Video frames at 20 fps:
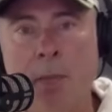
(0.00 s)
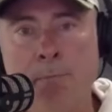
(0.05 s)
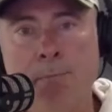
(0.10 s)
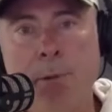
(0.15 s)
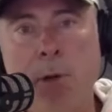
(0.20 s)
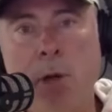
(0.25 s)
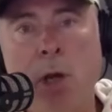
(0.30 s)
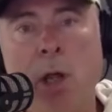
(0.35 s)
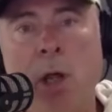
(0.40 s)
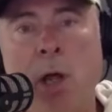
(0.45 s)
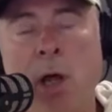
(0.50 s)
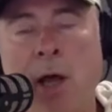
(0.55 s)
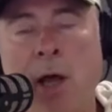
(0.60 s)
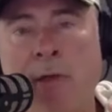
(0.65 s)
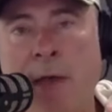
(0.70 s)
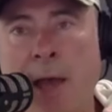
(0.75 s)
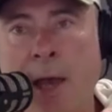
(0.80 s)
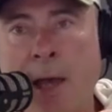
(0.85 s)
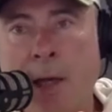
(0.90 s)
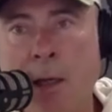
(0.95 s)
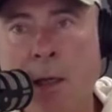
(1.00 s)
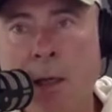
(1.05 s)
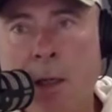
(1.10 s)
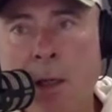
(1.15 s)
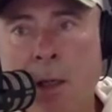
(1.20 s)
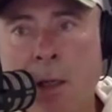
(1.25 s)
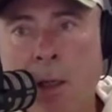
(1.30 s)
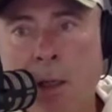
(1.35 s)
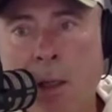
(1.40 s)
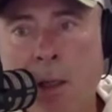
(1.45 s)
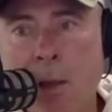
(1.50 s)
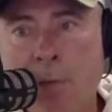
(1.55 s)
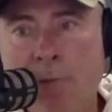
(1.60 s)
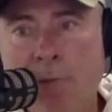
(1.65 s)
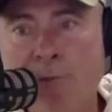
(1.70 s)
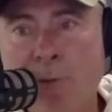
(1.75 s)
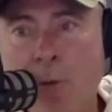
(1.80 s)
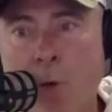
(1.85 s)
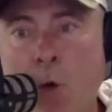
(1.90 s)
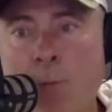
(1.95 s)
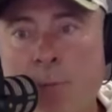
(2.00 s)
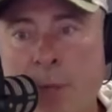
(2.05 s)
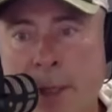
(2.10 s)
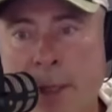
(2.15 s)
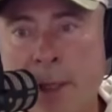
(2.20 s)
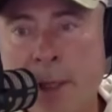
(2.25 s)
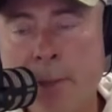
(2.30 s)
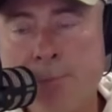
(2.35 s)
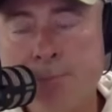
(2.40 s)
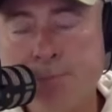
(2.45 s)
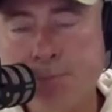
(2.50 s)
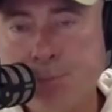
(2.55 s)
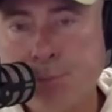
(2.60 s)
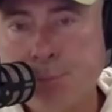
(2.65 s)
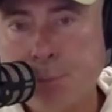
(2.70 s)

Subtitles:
apply that formula